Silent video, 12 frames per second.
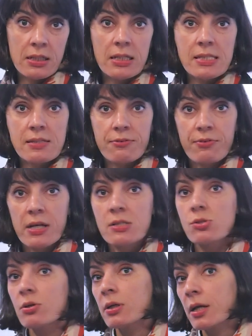its effects
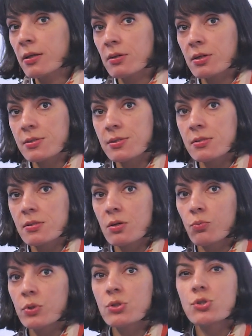on others,
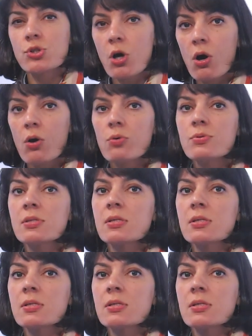which shows